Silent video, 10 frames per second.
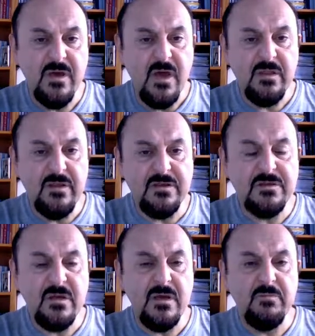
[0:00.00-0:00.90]
this
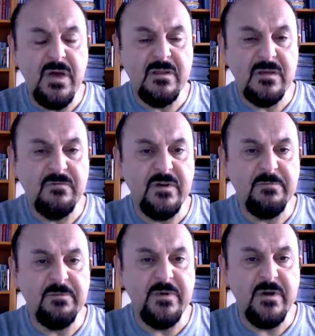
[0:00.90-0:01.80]
method will
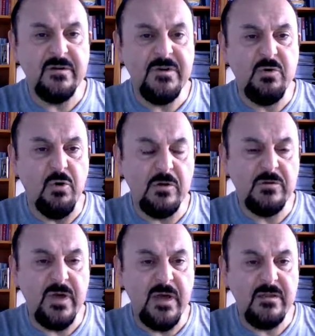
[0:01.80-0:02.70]
be recalled
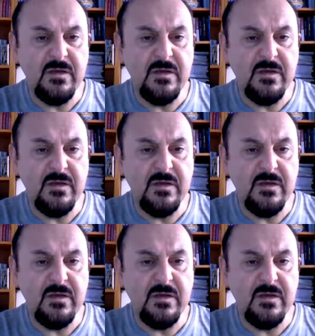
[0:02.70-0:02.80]
and